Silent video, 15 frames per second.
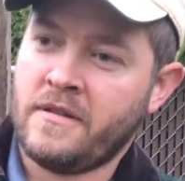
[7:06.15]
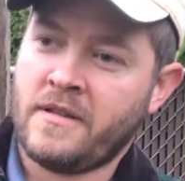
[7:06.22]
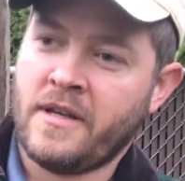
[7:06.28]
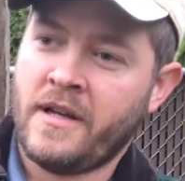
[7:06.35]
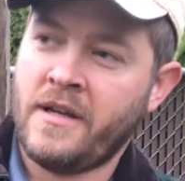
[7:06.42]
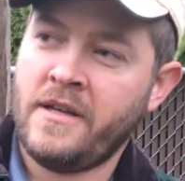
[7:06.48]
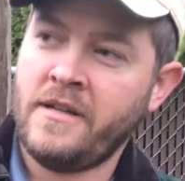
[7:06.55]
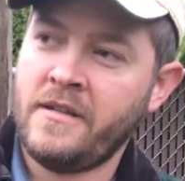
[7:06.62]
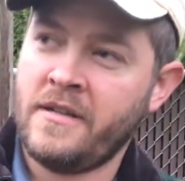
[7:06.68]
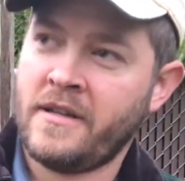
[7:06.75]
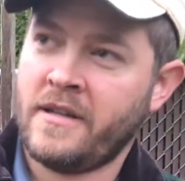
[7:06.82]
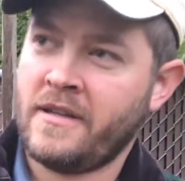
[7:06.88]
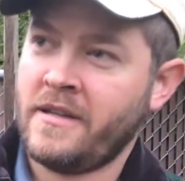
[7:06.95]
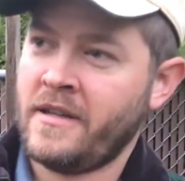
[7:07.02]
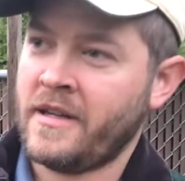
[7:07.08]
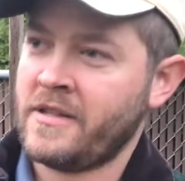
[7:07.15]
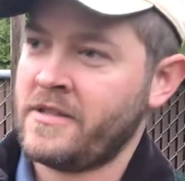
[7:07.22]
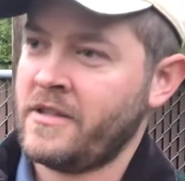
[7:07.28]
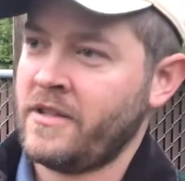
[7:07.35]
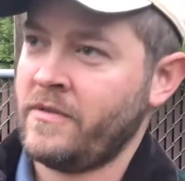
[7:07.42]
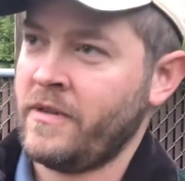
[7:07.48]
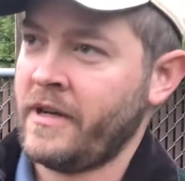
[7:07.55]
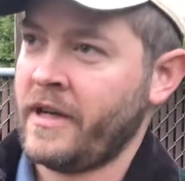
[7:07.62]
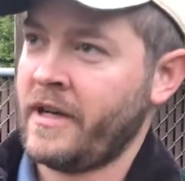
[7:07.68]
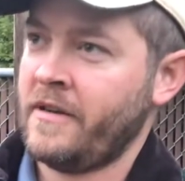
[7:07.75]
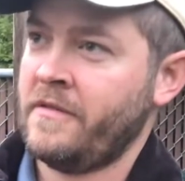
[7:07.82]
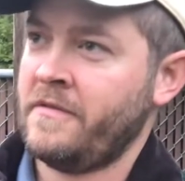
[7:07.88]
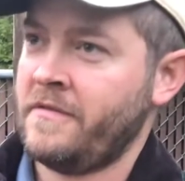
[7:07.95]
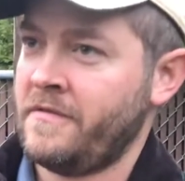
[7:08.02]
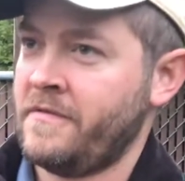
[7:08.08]
ton, and the next year we'll
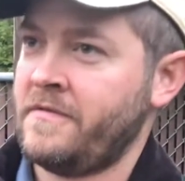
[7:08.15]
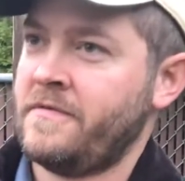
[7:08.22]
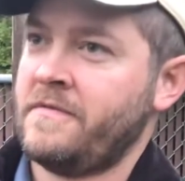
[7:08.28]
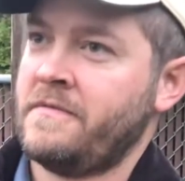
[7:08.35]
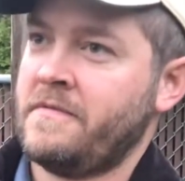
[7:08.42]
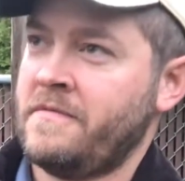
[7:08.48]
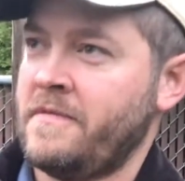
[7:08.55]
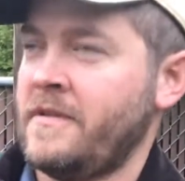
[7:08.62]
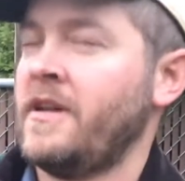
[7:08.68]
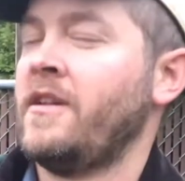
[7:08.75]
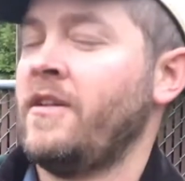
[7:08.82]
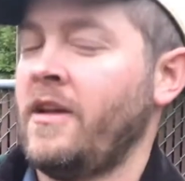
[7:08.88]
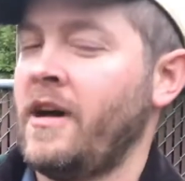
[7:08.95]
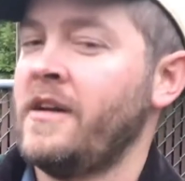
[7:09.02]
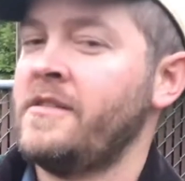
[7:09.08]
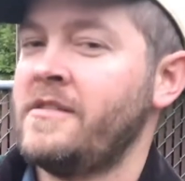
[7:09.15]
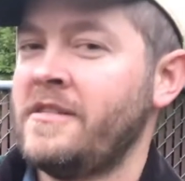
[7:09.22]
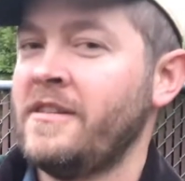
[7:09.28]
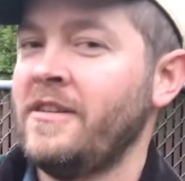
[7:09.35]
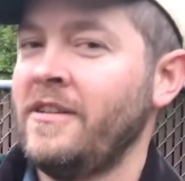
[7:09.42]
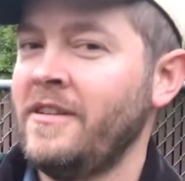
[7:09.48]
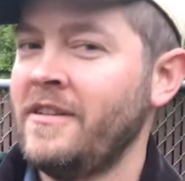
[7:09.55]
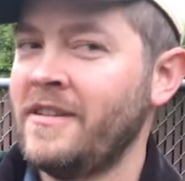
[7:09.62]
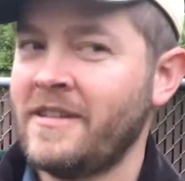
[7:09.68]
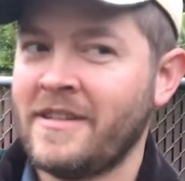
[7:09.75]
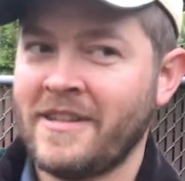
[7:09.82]
have a lot still.